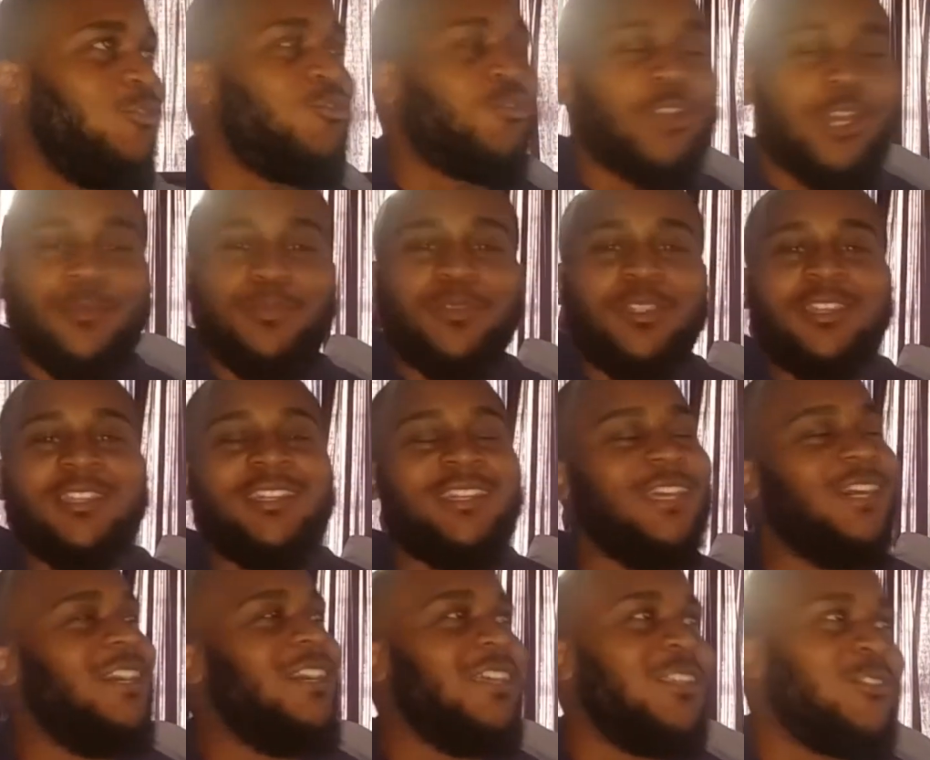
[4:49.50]
dropped a
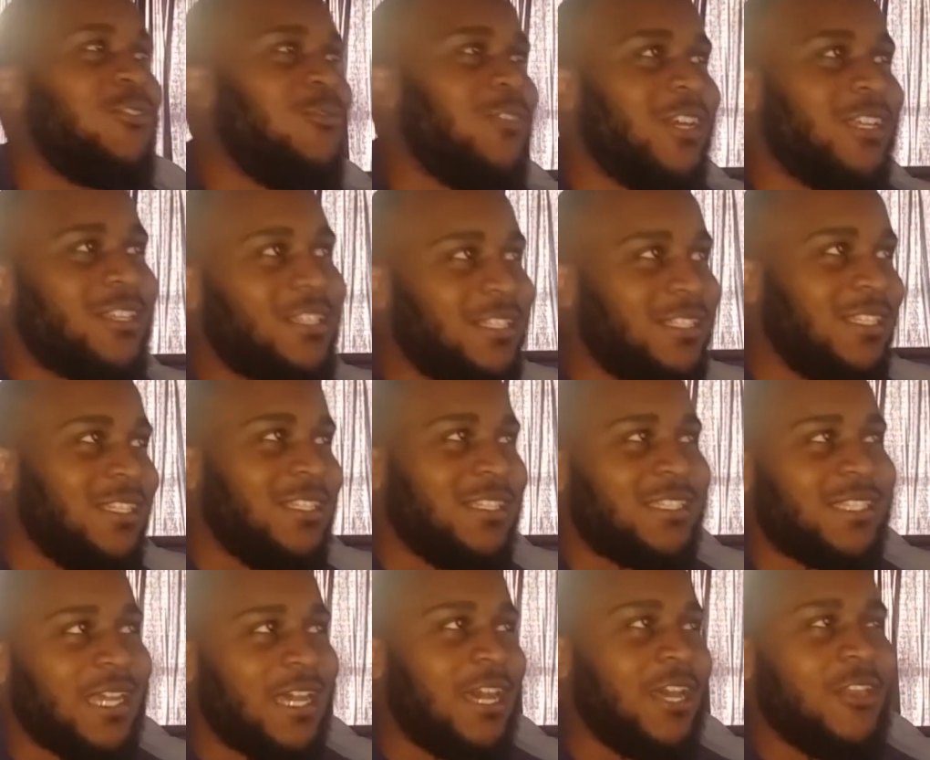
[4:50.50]
dud throughout this
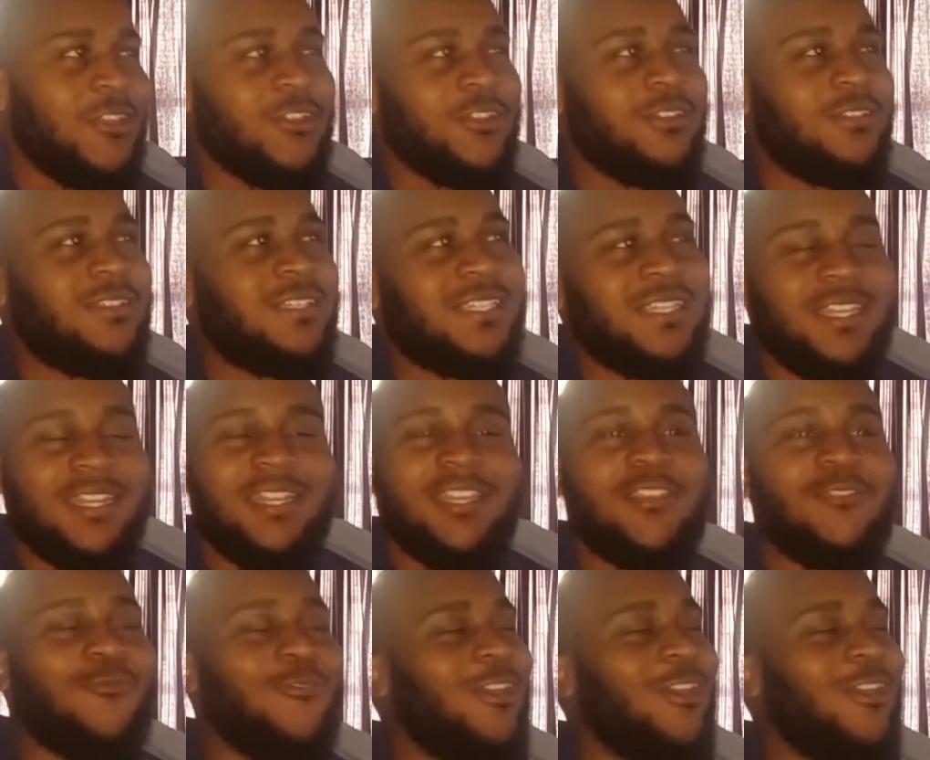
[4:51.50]
entire CD.